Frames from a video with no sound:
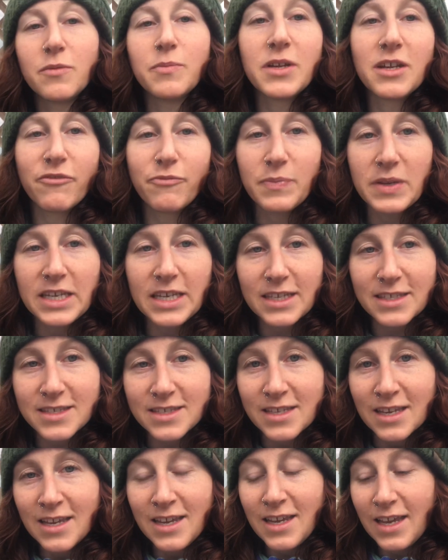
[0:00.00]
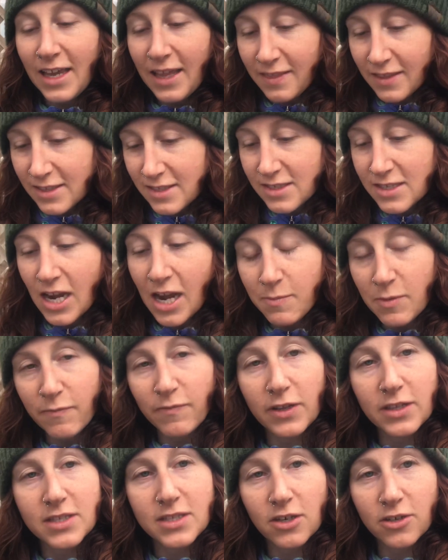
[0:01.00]
of peace in this time
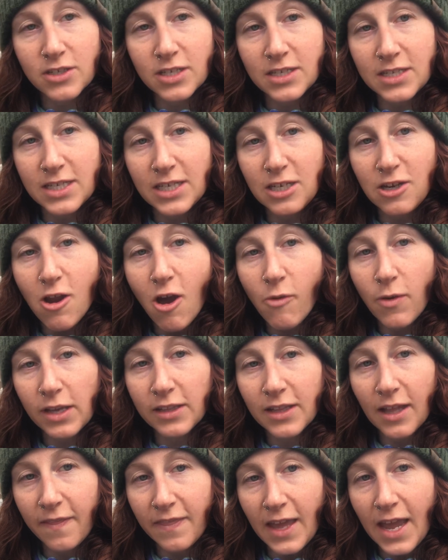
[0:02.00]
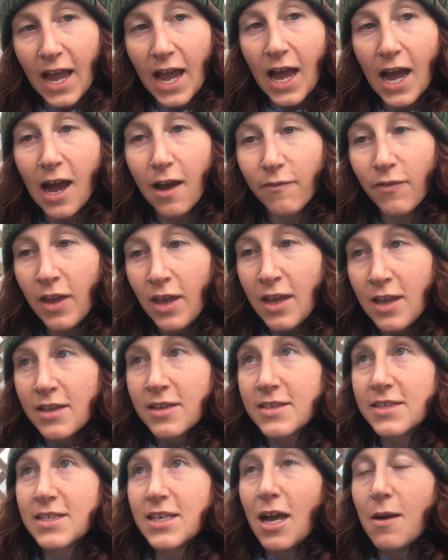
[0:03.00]
of uncertainty, knowing that they have
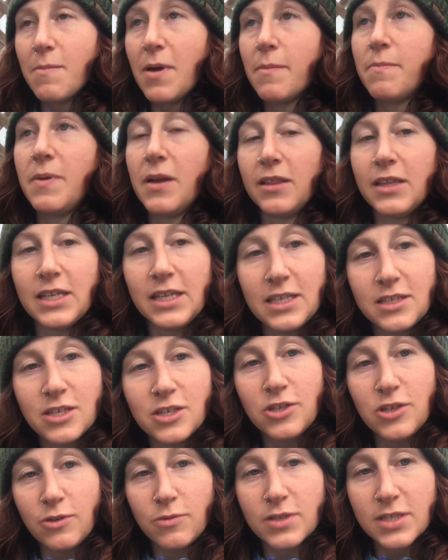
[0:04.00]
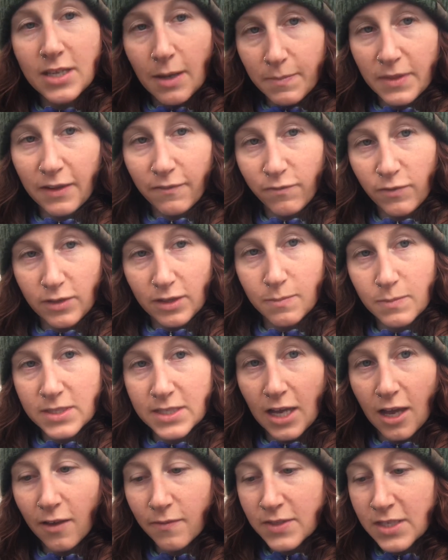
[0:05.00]
some ability to do something for
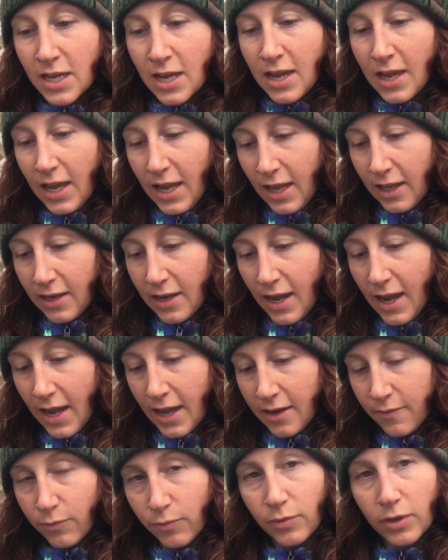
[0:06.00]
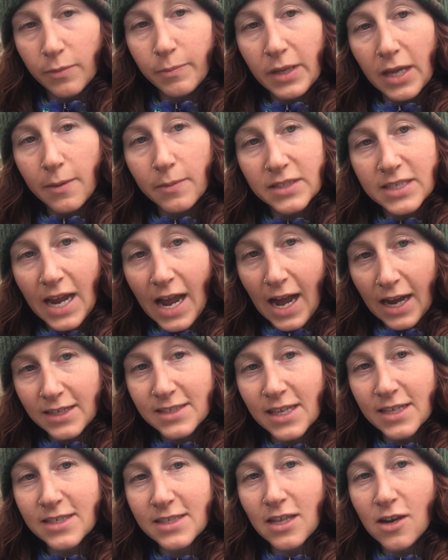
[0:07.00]
themselves, and will be able to
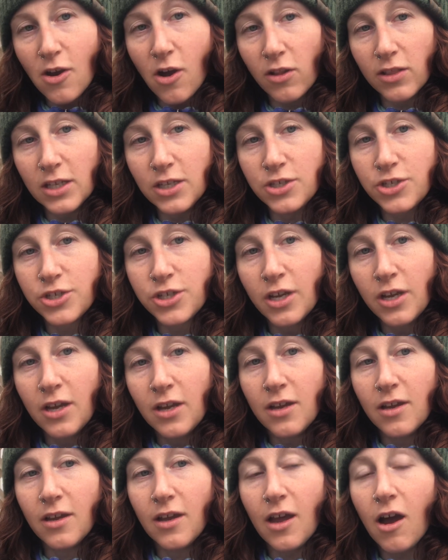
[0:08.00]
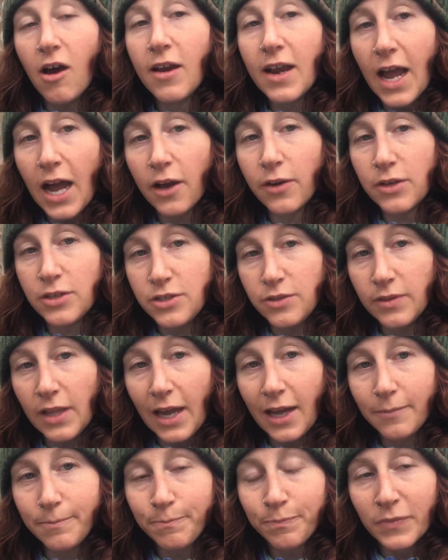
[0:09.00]
access the knowledge on how to do
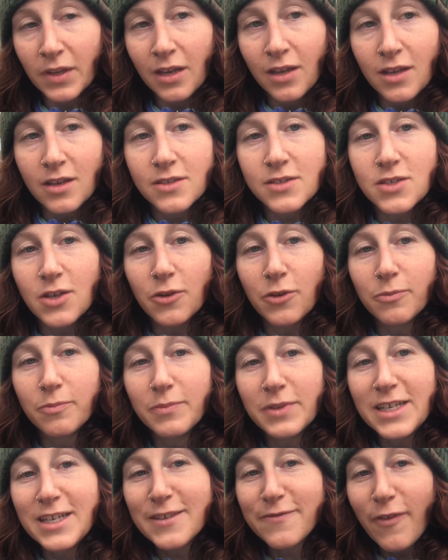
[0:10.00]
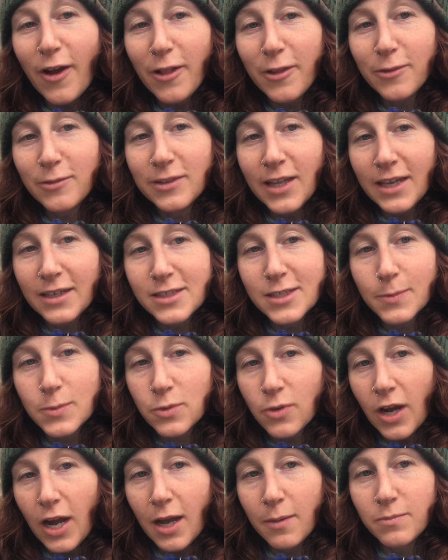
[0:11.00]
that. So please follow, like,
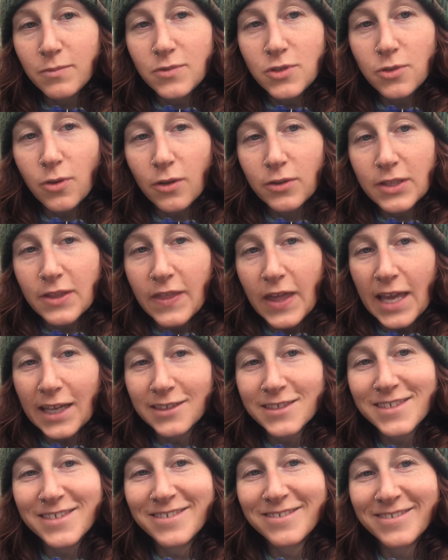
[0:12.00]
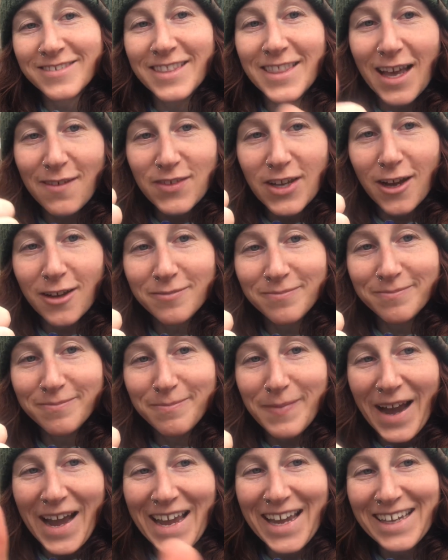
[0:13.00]
subscribe, do all the things. Love y'all.
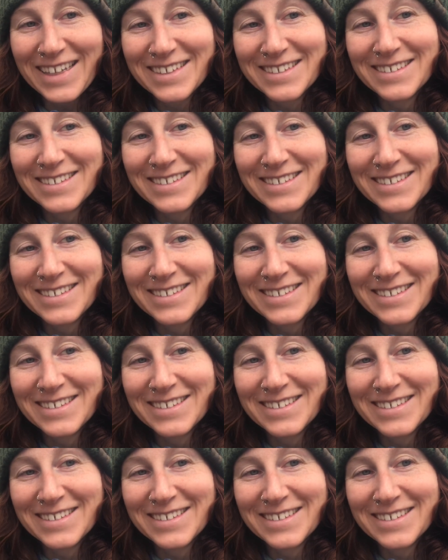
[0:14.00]
Bye.